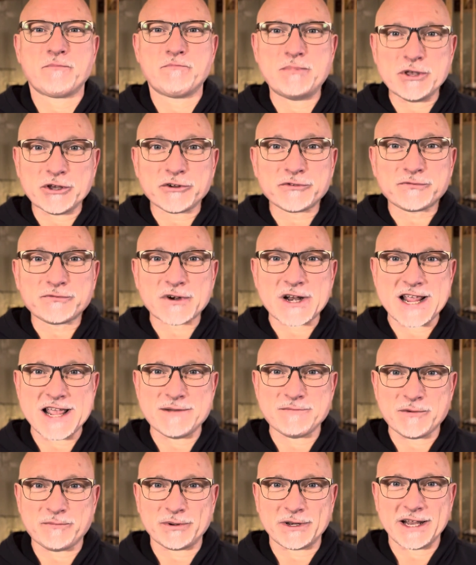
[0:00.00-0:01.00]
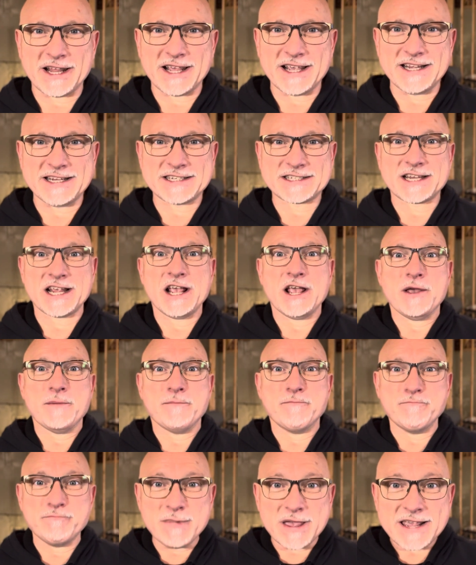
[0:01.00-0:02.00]
Build for Him a place.
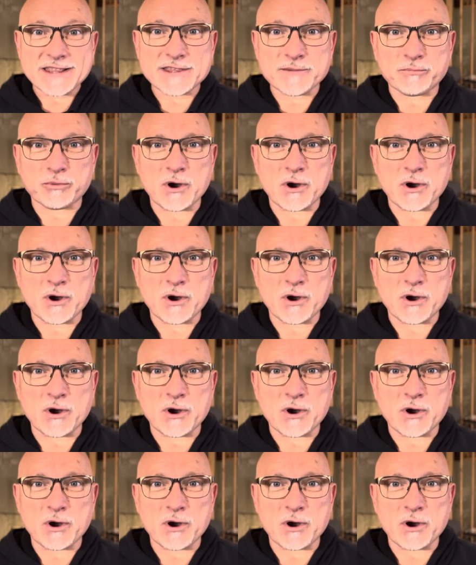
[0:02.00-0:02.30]
Make the